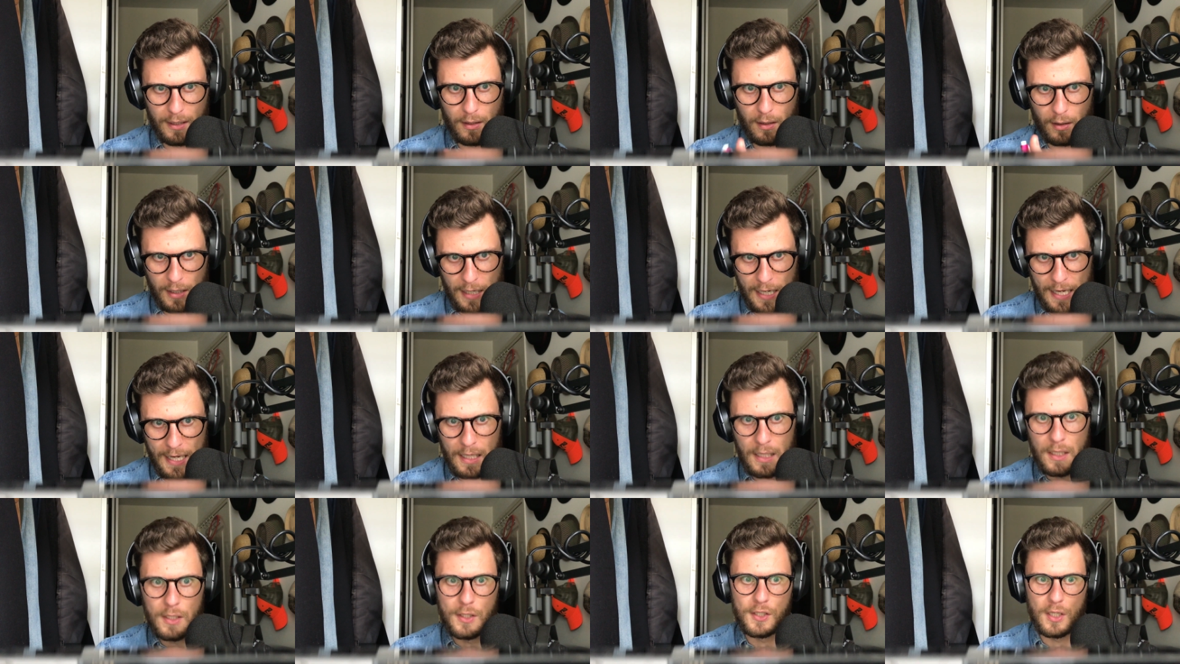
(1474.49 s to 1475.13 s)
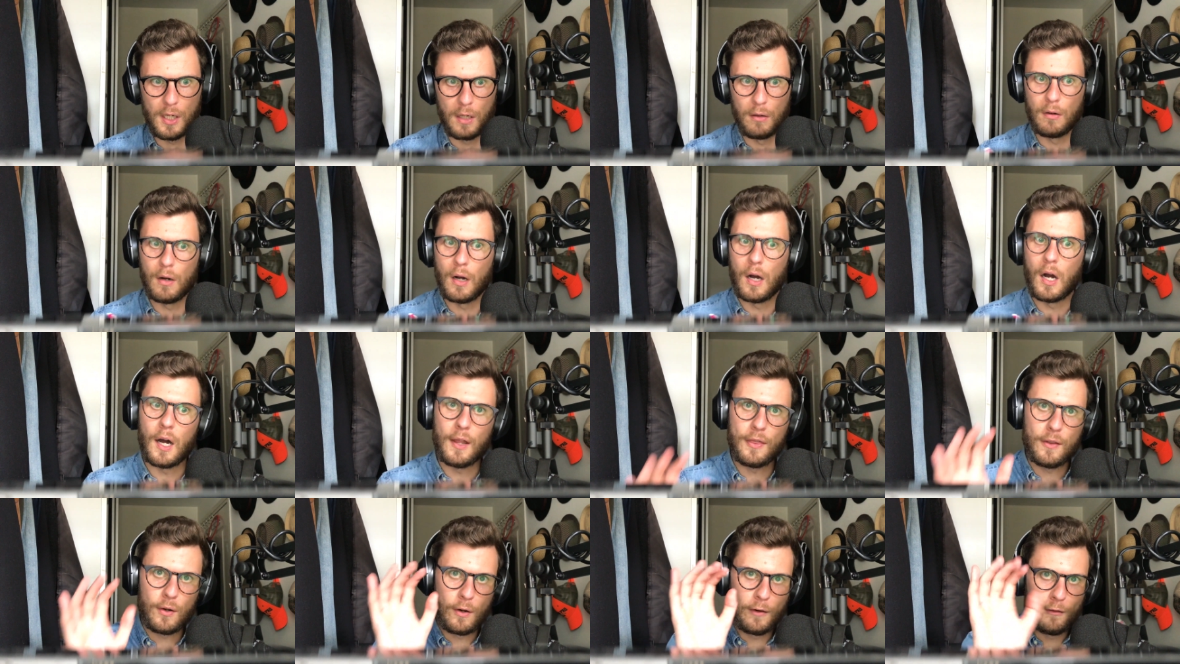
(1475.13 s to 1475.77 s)
Okay. So
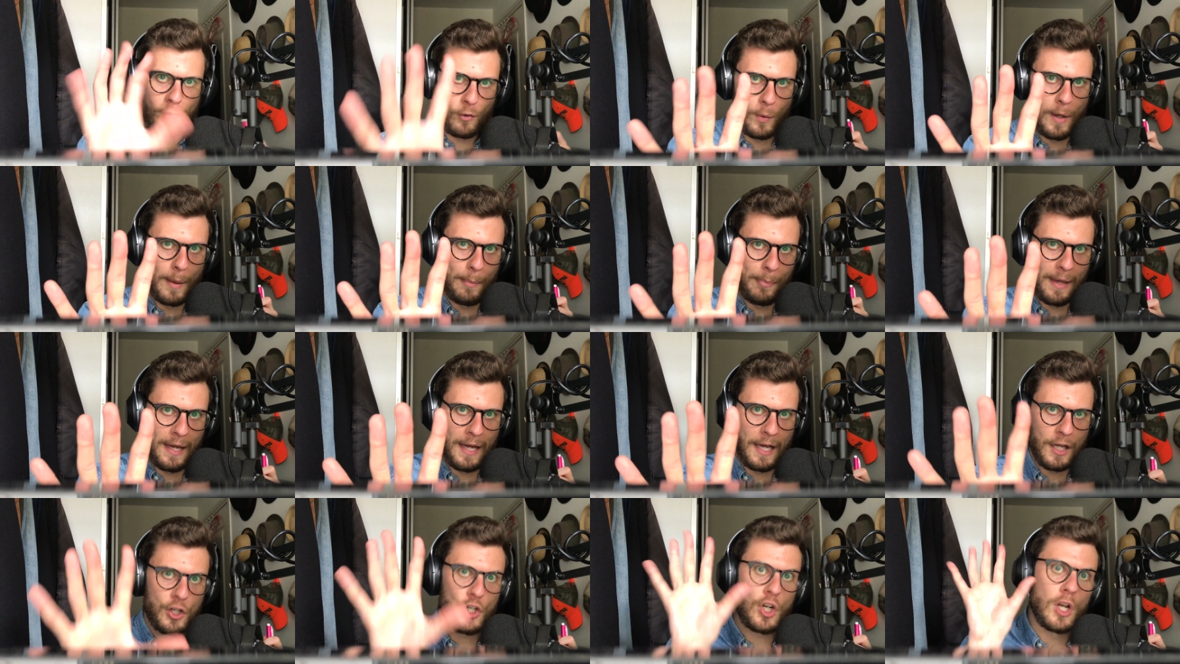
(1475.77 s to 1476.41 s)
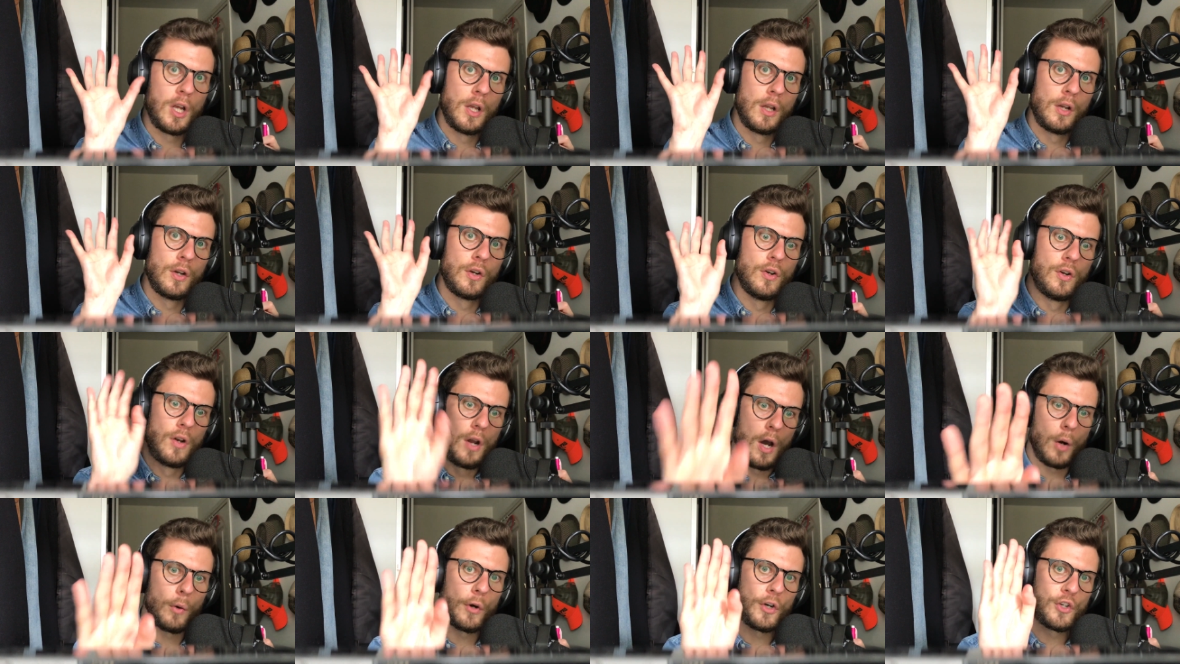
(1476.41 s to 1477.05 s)
author of a web page,
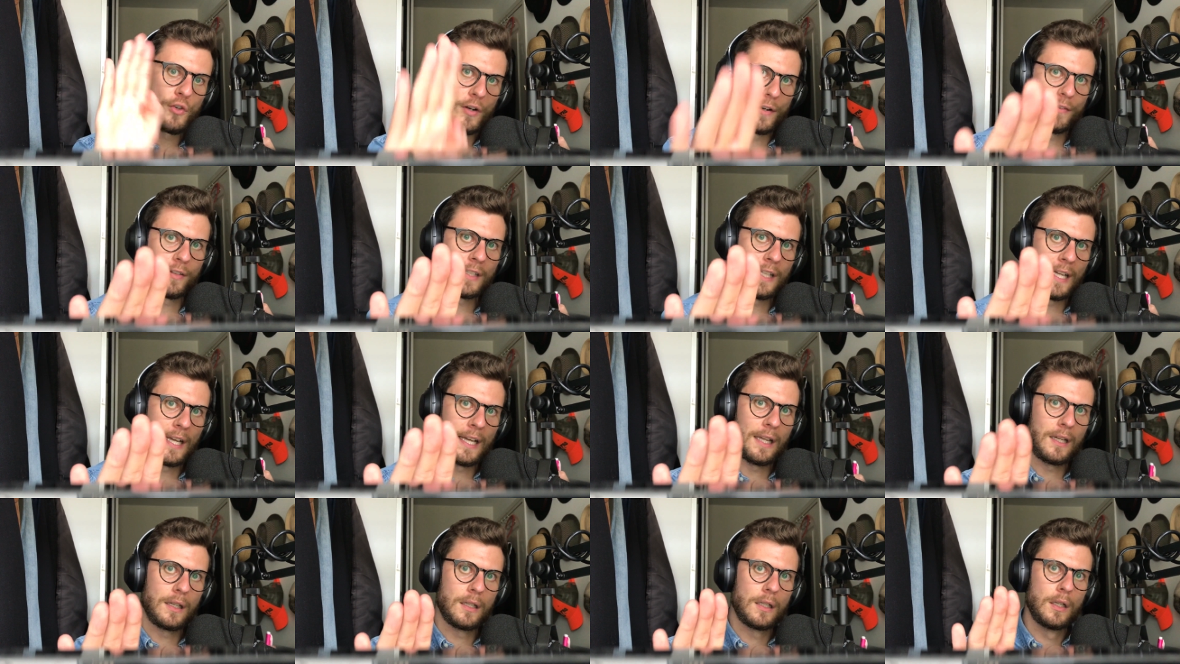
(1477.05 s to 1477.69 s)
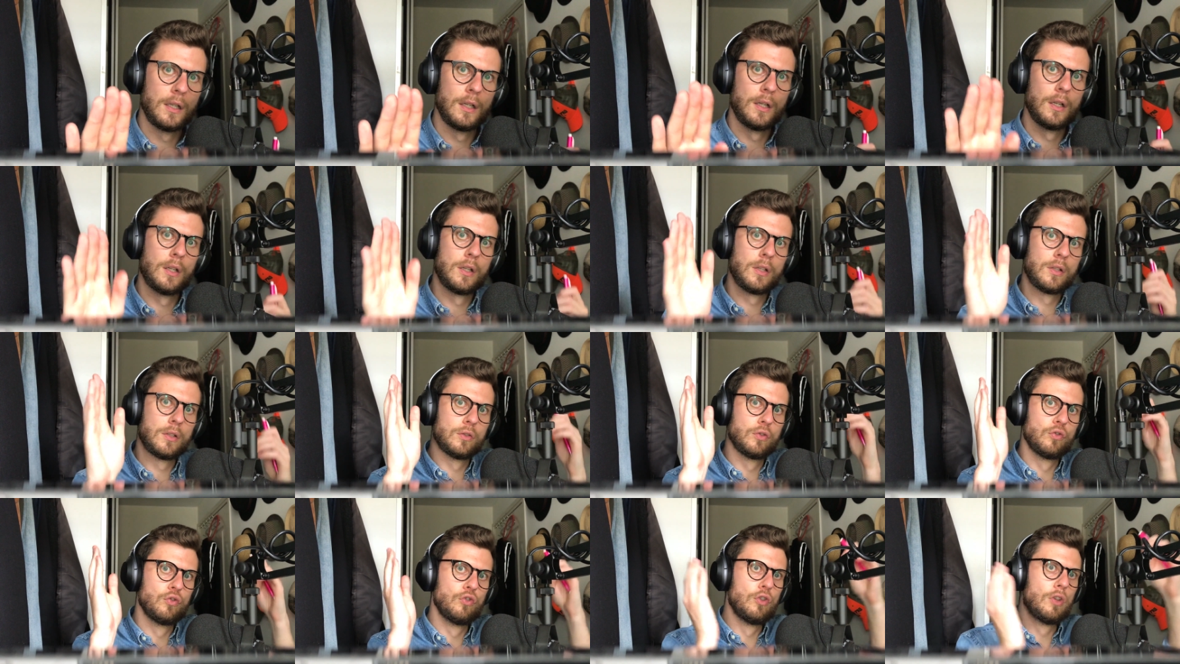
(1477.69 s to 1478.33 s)
no retrieval date,
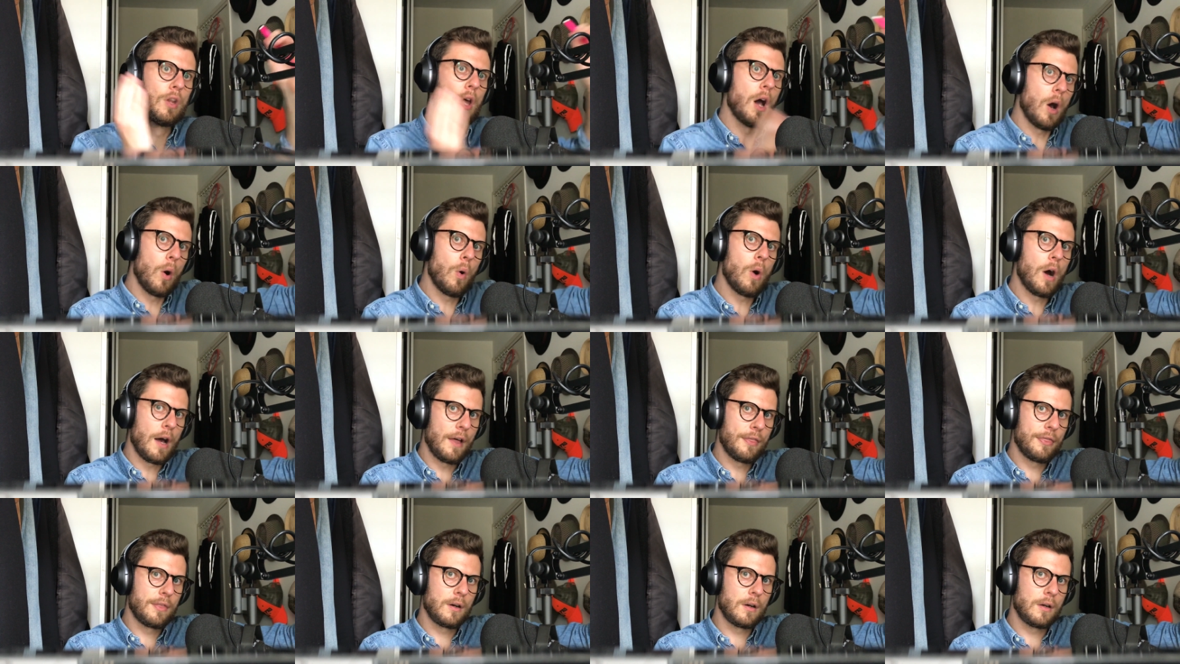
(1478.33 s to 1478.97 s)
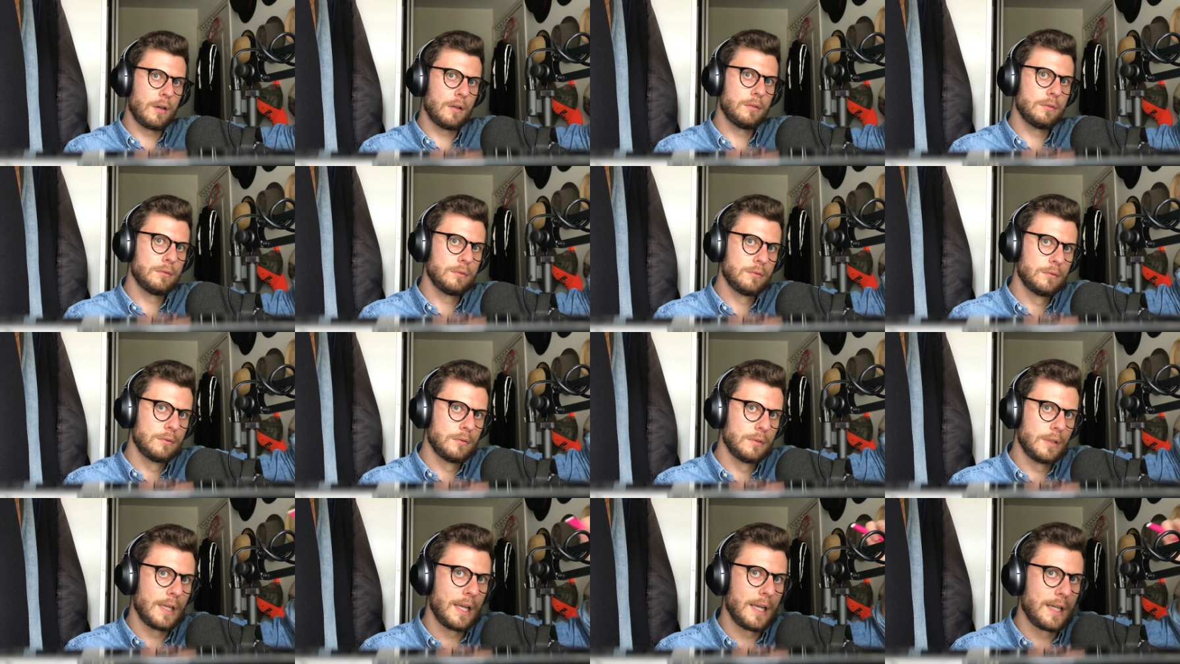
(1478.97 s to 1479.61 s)
no author
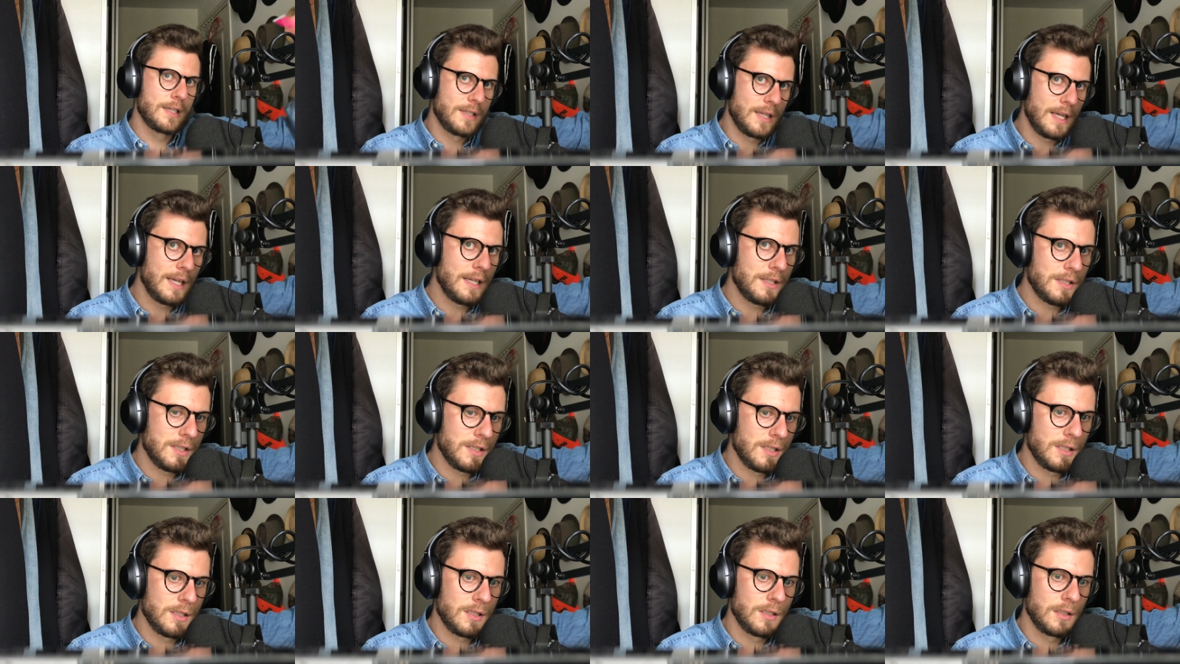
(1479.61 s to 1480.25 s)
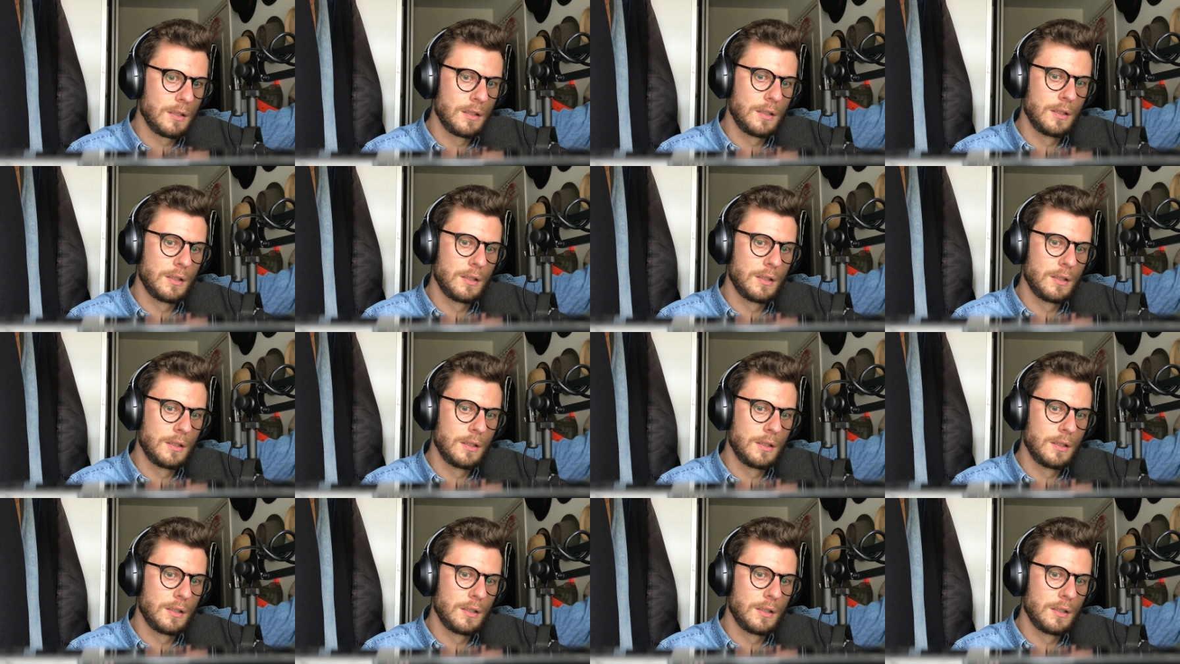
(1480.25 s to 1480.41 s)
exists,